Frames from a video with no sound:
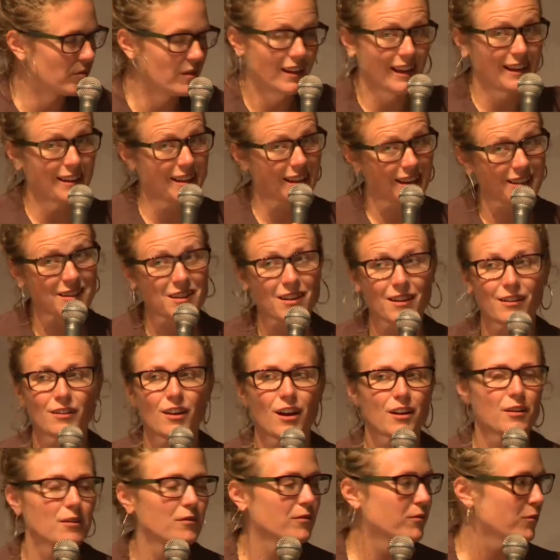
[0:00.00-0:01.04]
And that's a
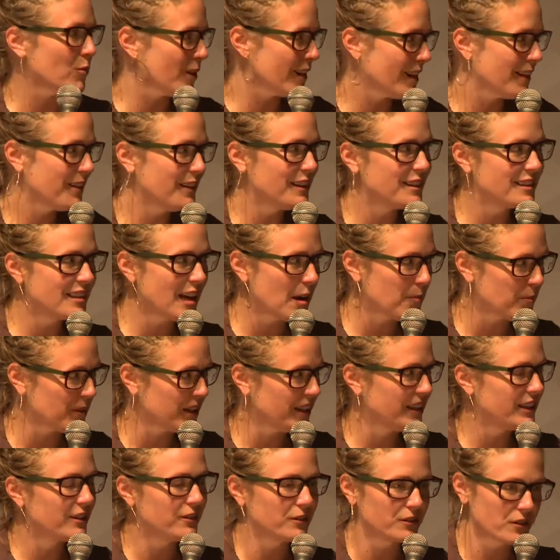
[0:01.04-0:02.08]
lot of what I think is
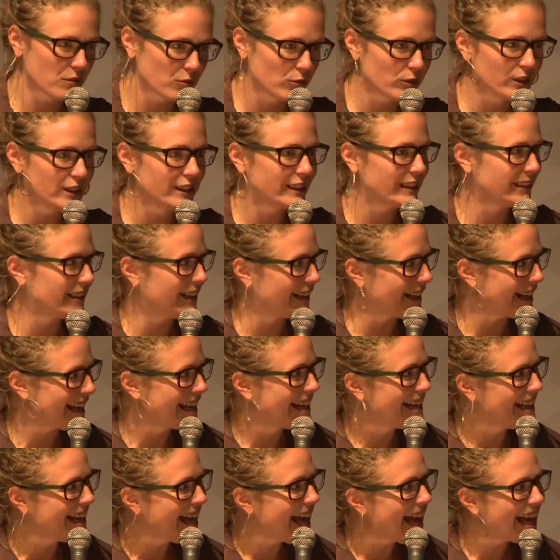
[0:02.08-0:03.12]
happening here, really
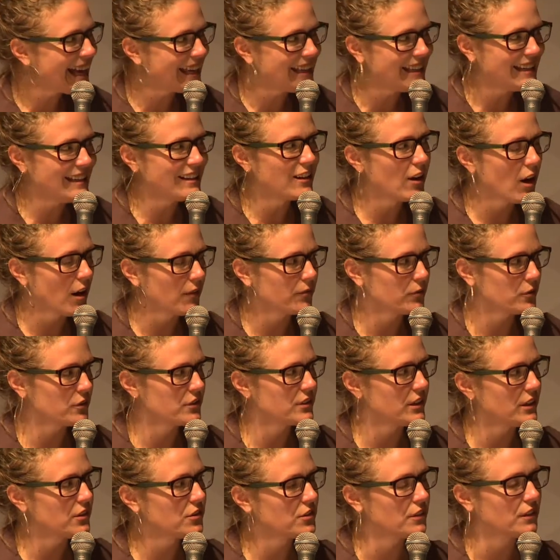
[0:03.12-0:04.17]
heady
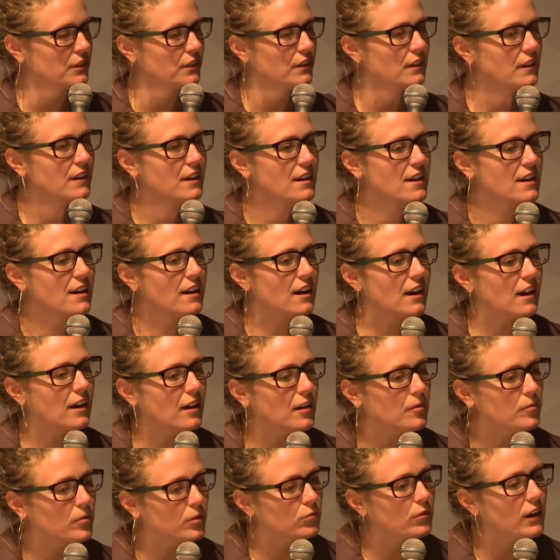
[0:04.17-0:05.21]
conversation
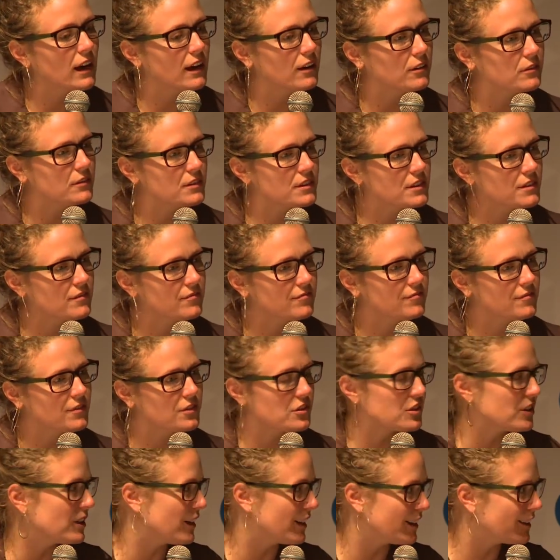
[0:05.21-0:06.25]
around the
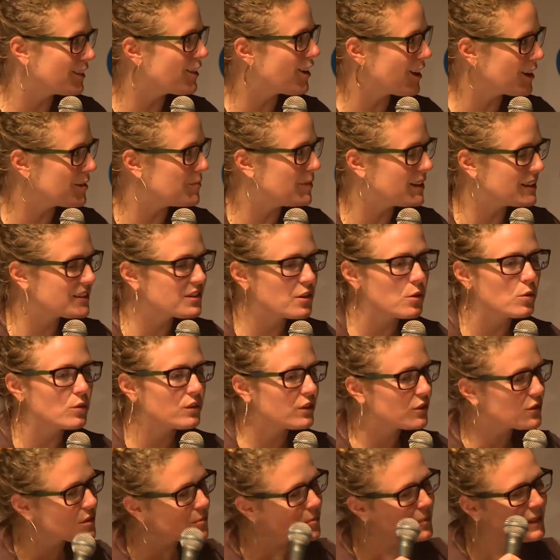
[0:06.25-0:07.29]
sharing economy. So
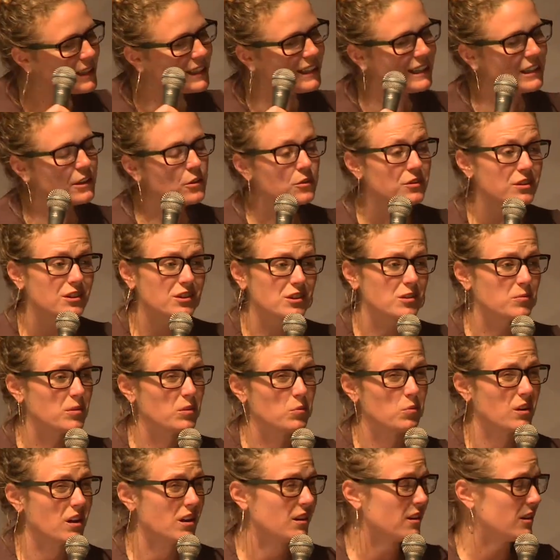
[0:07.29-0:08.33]
there's a big ecosystem,
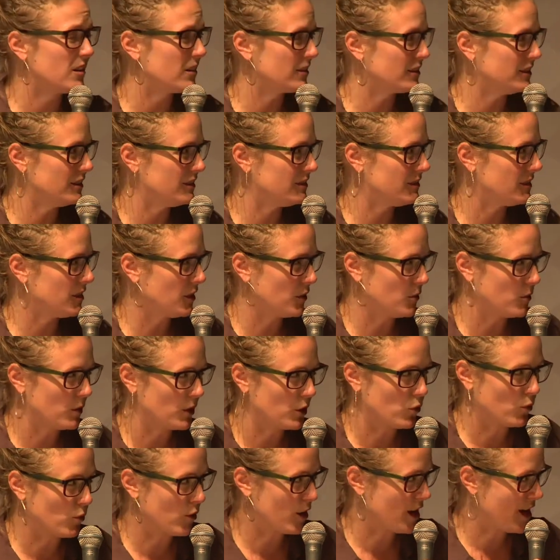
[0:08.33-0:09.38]
and we're not all going to
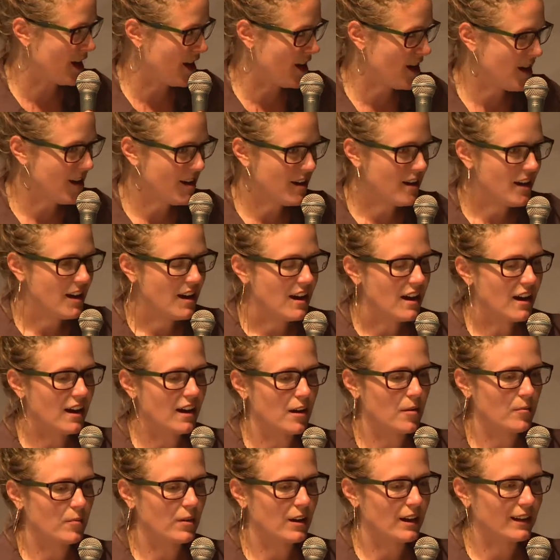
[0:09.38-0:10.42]
agree.
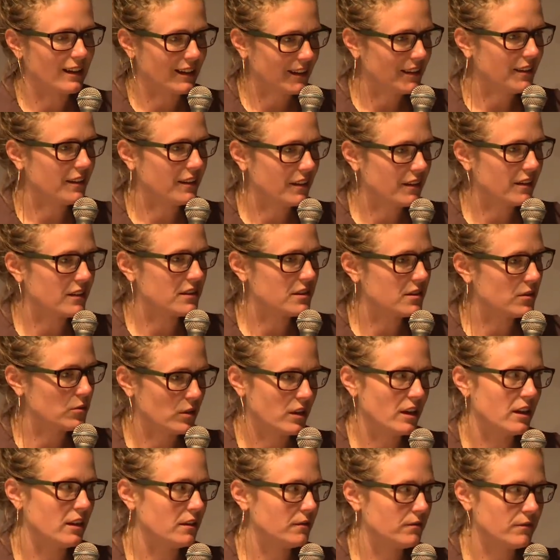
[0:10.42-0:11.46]
And I think that's
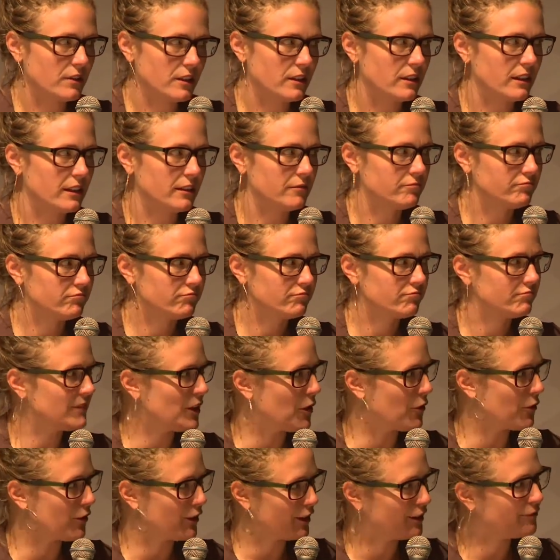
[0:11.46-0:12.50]
okay and very
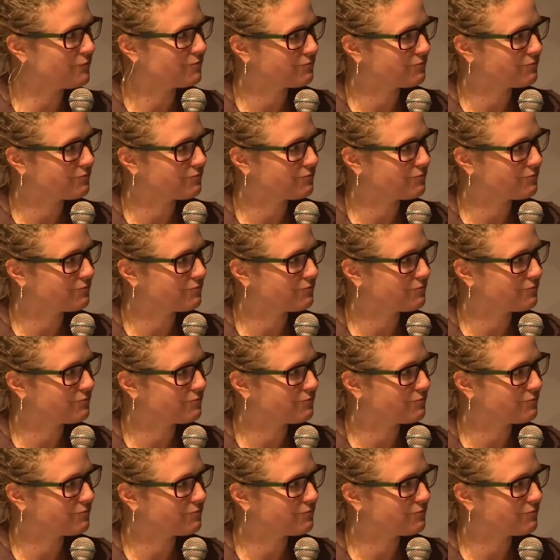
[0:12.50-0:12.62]
healthy.